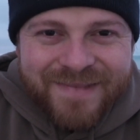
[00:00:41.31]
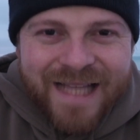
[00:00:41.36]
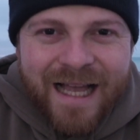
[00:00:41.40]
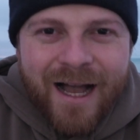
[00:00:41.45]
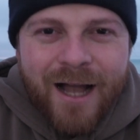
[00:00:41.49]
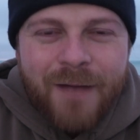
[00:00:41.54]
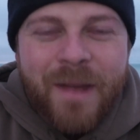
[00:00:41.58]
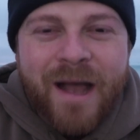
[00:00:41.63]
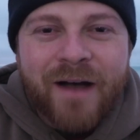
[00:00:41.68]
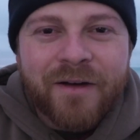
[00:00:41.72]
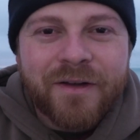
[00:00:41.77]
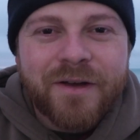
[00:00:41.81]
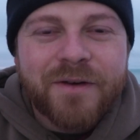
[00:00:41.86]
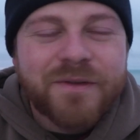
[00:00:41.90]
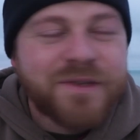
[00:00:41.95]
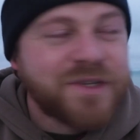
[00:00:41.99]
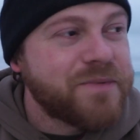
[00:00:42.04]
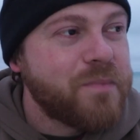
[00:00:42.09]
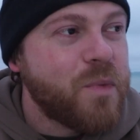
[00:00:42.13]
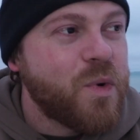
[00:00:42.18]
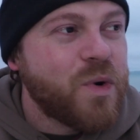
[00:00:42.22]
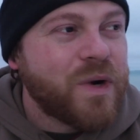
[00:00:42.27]
I'm out here
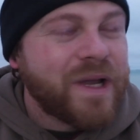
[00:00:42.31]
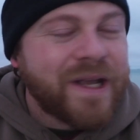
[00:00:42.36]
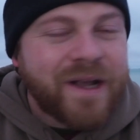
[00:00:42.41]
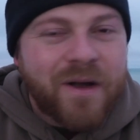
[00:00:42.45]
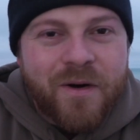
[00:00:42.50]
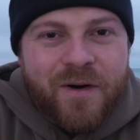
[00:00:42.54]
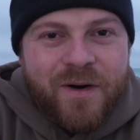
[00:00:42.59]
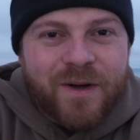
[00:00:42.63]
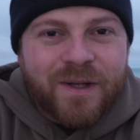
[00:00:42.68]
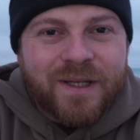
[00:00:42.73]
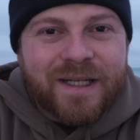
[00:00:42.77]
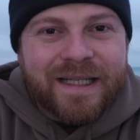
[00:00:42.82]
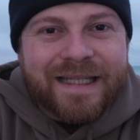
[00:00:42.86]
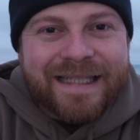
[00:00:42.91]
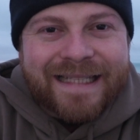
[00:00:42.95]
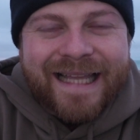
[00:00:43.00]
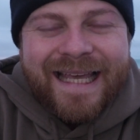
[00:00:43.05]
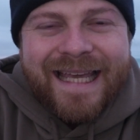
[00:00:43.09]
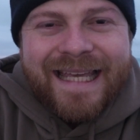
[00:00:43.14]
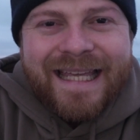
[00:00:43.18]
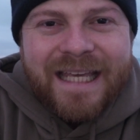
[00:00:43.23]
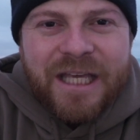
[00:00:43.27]
this morning on
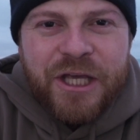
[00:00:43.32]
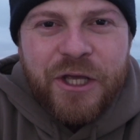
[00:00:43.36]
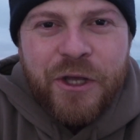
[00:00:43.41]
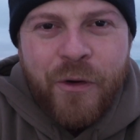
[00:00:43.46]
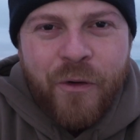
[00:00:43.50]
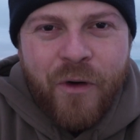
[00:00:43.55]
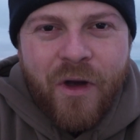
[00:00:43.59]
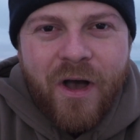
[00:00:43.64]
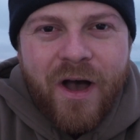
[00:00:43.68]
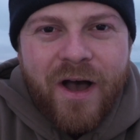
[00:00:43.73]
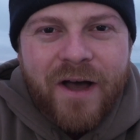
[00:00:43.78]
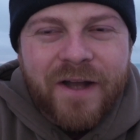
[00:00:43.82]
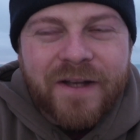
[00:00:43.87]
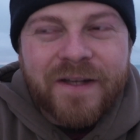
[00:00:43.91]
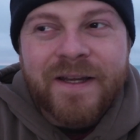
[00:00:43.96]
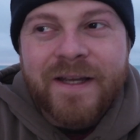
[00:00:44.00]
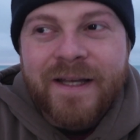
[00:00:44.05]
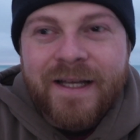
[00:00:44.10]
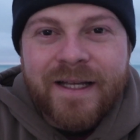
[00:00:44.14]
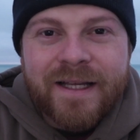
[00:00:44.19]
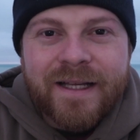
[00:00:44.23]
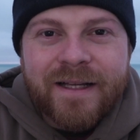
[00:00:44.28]
Lake Huron
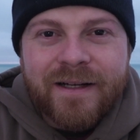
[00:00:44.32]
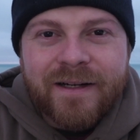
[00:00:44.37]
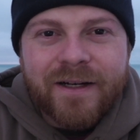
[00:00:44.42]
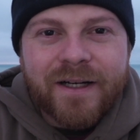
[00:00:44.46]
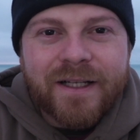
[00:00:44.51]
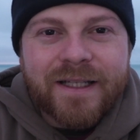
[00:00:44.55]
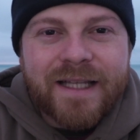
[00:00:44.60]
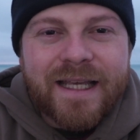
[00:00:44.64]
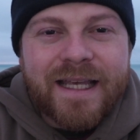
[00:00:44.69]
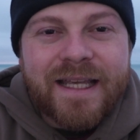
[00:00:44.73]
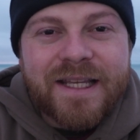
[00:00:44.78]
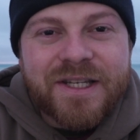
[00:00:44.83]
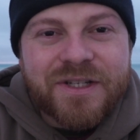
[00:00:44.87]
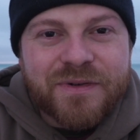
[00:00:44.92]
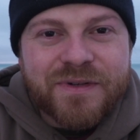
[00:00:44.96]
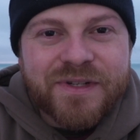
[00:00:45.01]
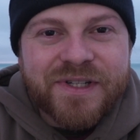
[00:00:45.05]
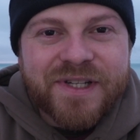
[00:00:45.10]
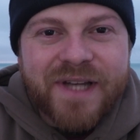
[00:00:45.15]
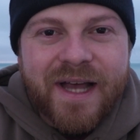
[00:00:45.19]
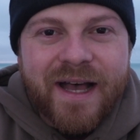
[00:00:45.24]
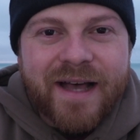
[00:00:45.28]
on the
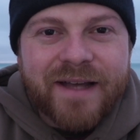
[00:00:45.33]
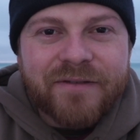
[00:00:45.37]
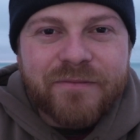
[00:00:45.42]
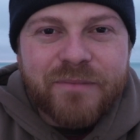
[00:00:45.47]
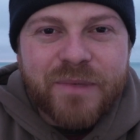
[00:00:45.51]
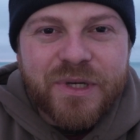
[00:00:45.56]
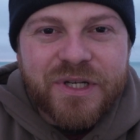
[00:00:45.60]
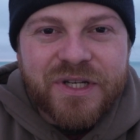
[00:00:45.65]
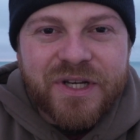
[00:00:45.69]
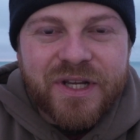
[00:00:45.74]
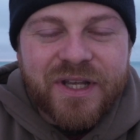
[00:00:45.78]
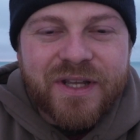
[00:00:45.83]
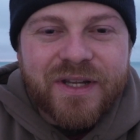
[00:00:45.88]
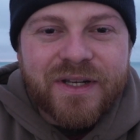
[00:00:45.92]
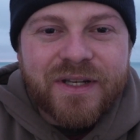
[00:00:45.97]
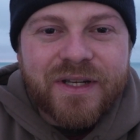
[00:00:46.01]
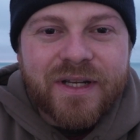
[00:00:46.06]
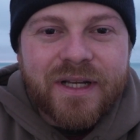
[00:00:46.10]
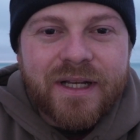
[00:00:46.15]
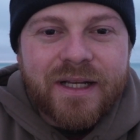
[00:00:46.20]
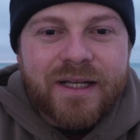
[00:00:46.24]
eastern side of Michigan.